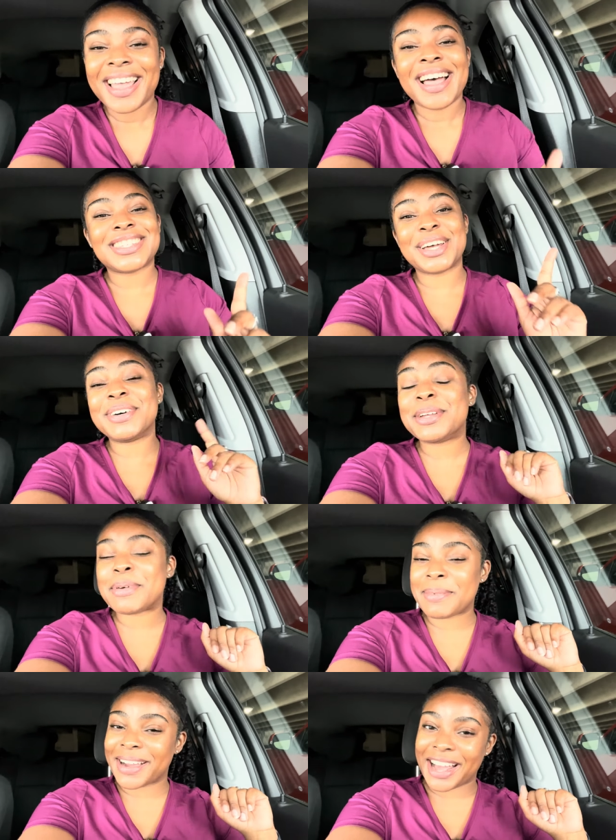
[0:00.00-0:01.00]
so I'm about to
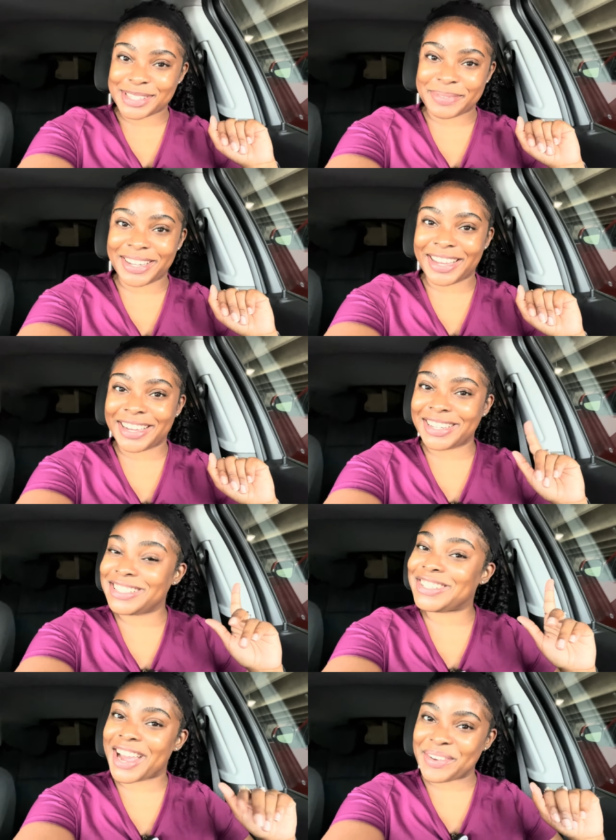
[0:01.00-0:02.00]
put my gospel
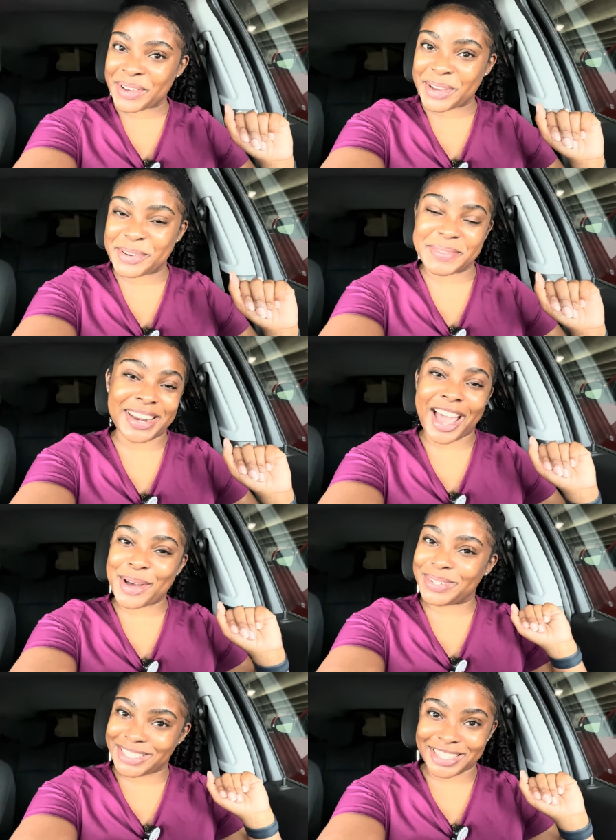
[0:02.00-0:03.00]
on, drive home, and
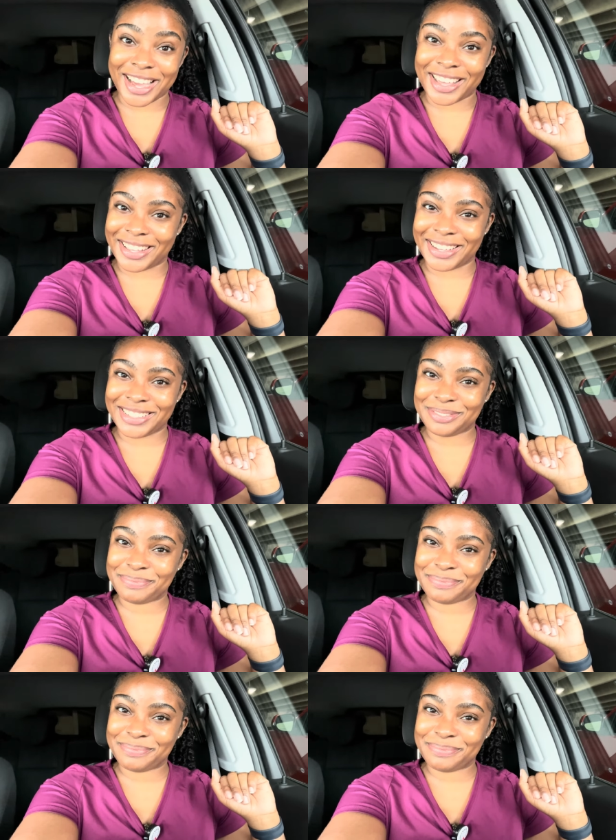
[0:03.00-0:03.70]
I will see y'all then.